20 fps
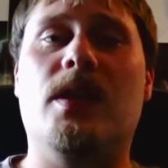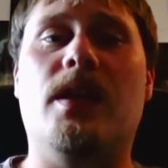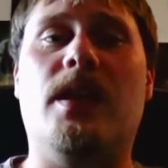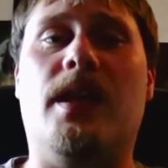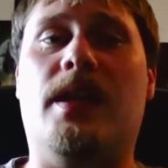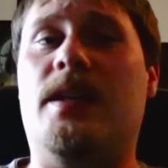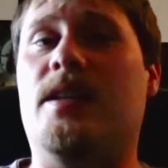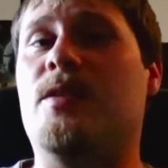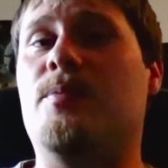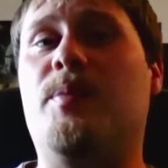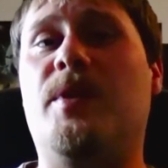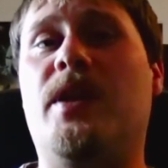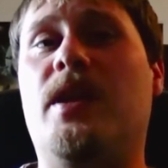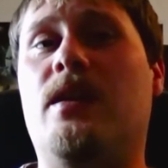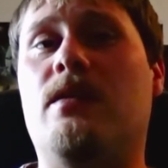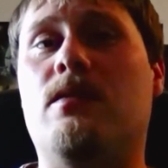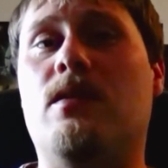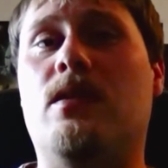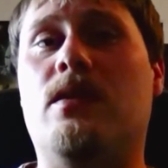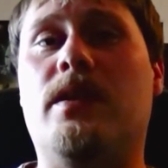and it's
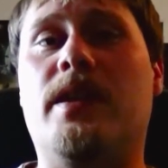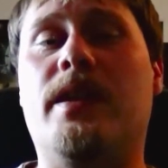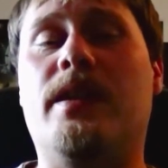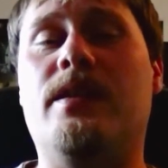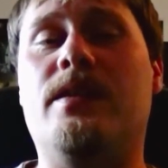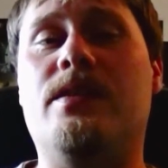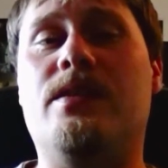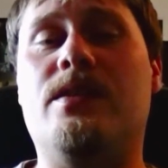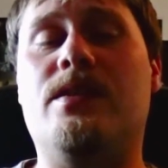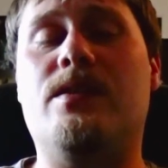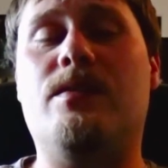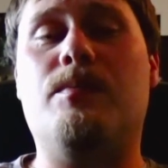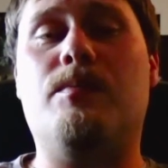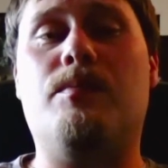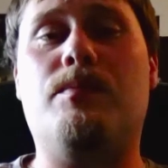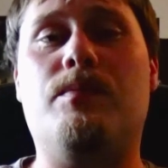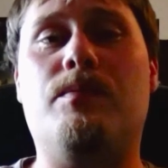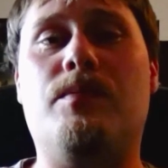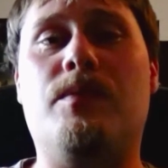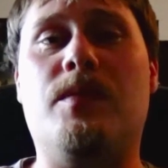being released
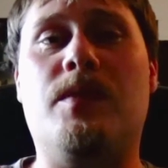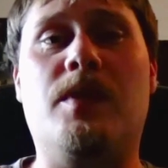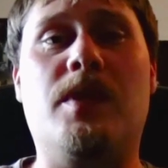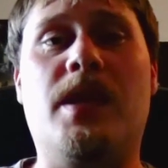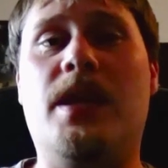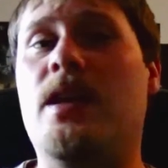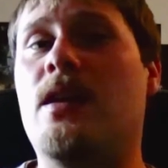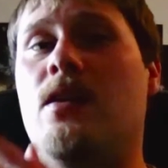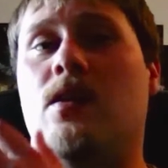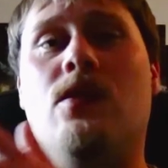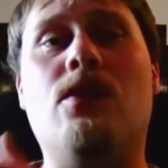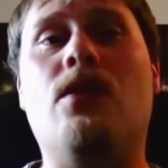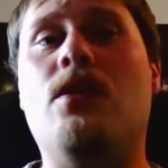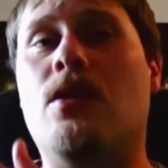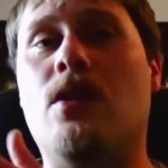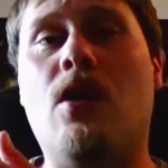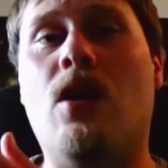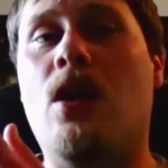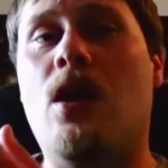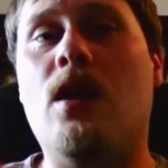near
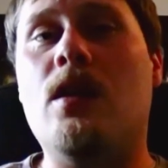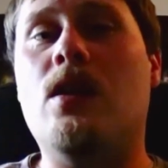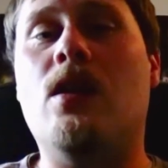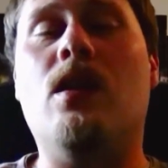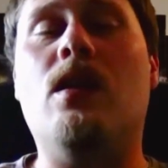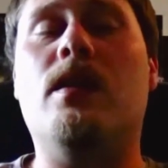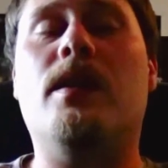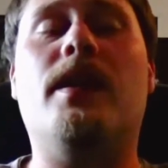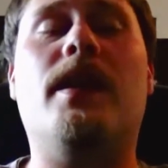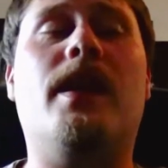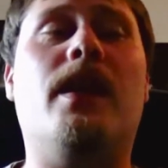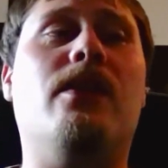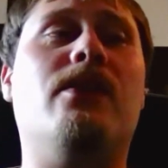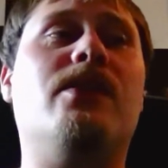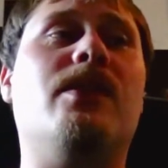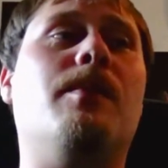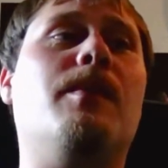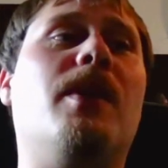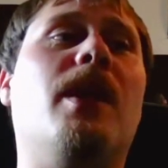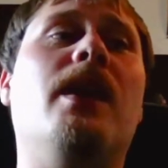or on a holiday of
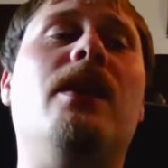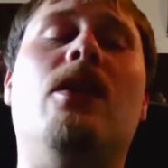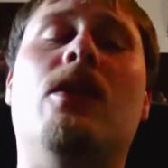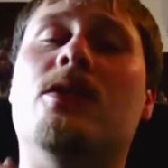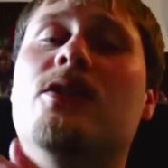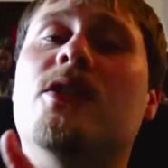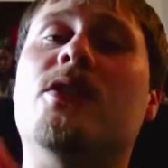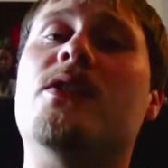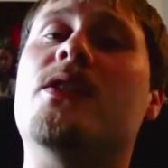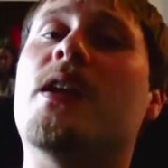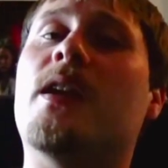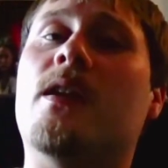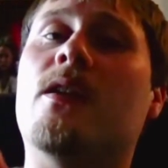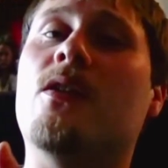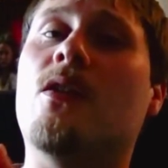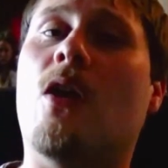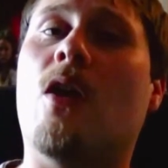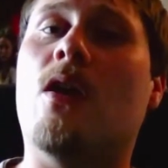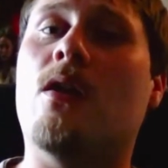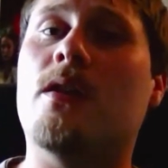some kind, I'll just
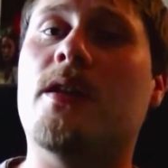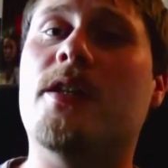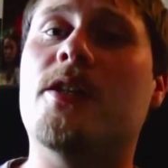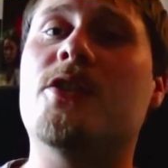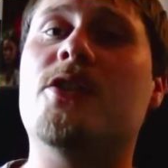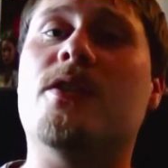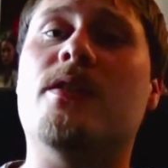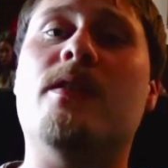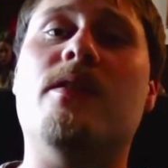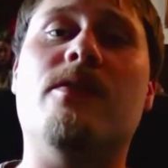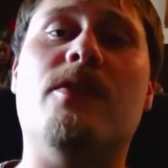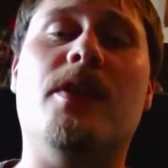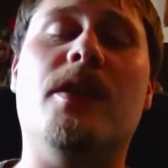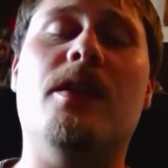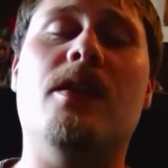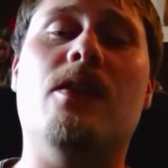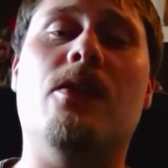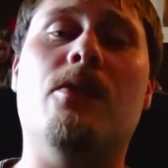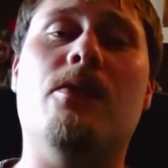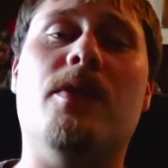acknowledge in the
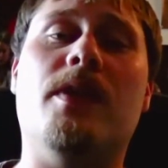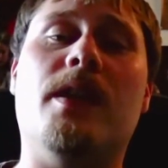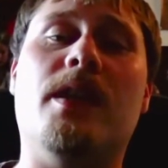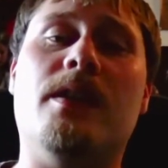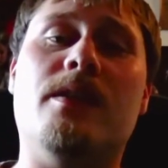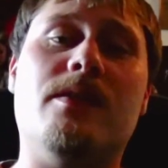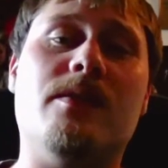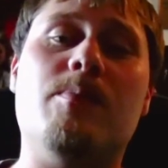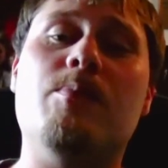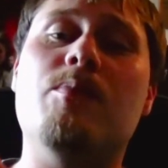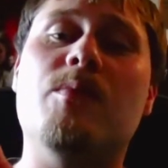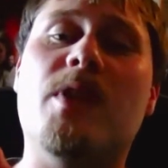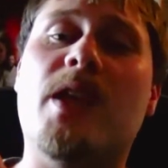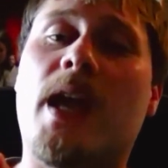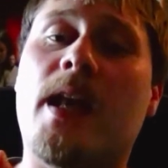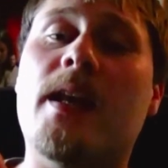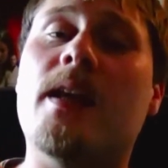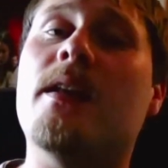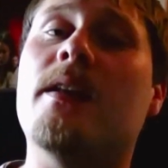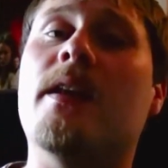video that it's
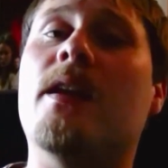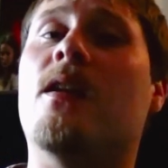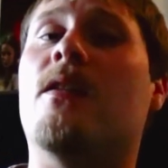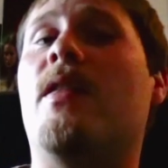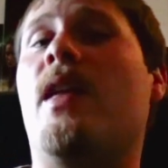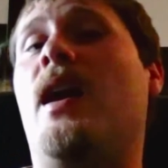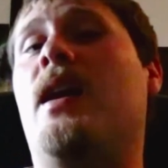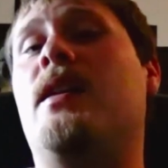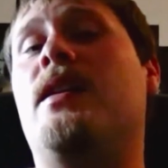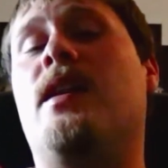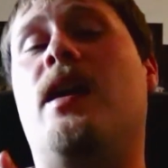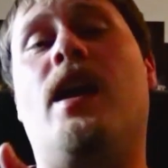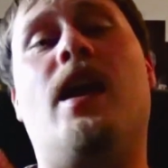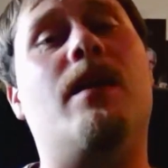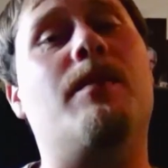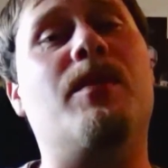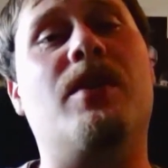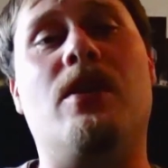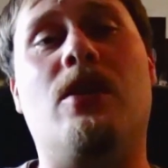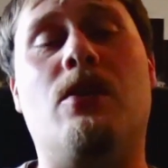getting near that
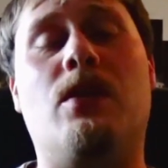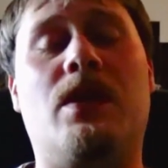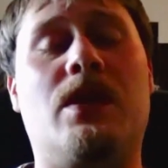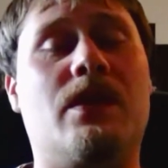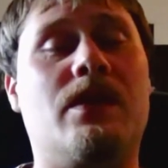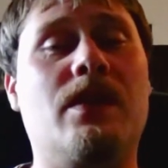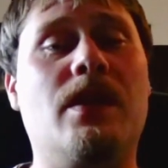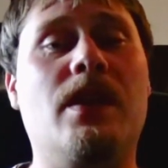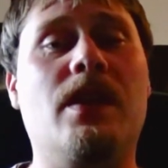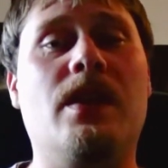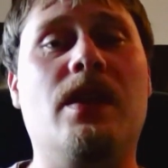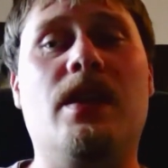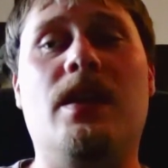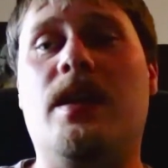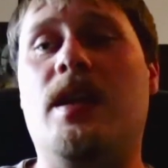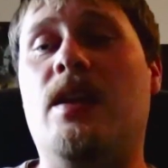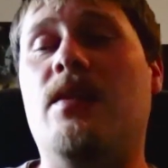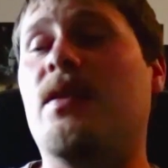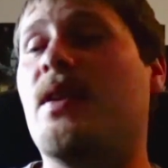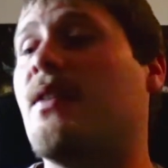time. You know, I'll
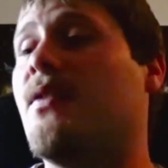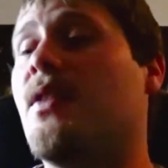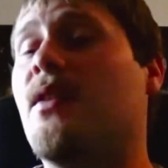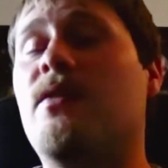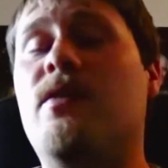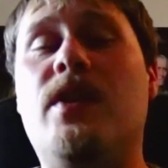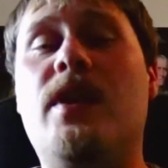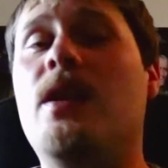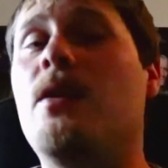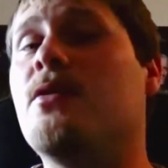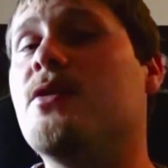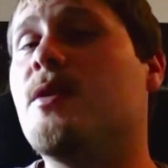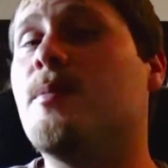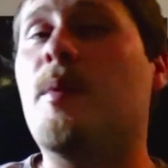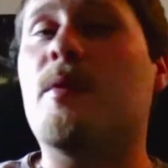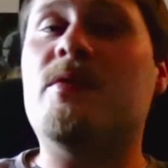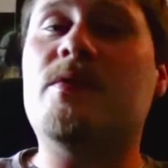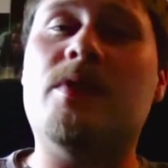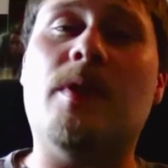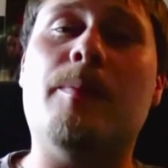even if the video is
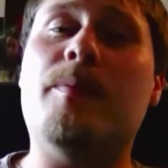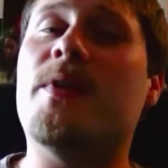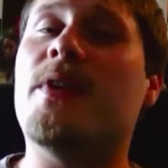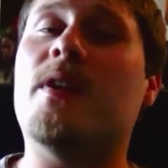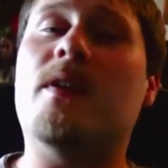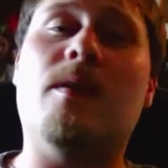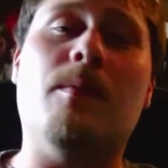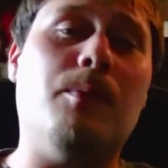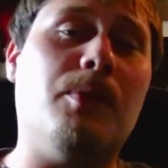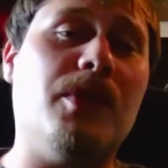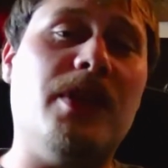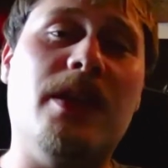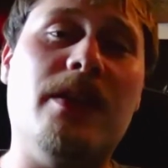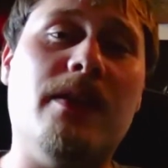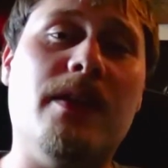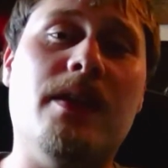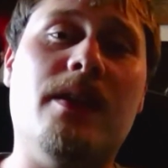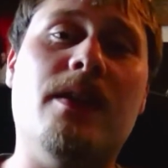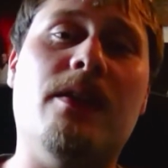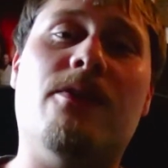about something
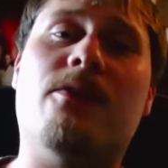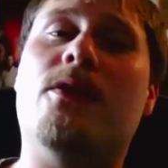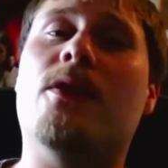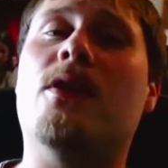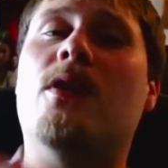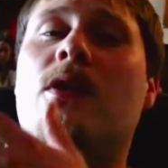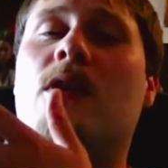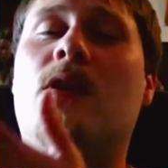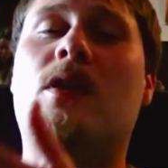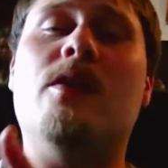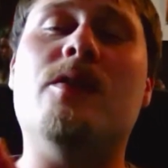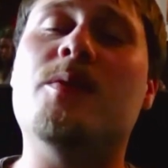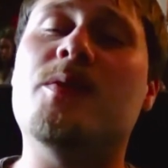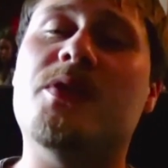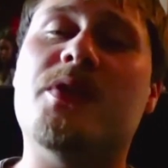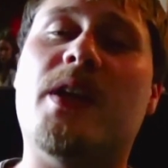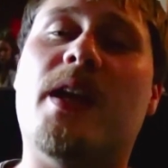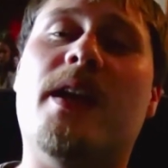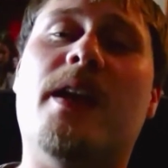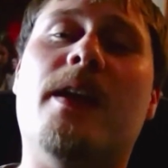completely different, I'll
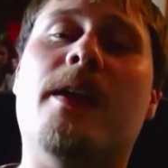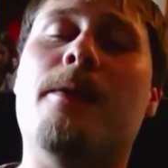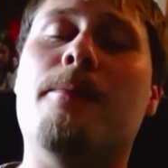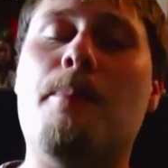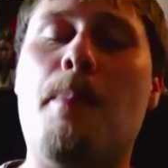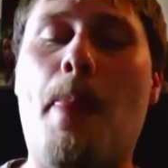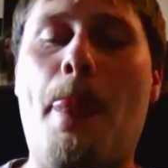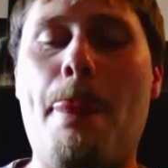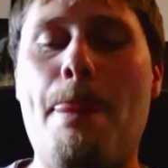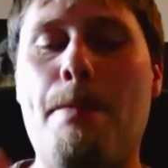say,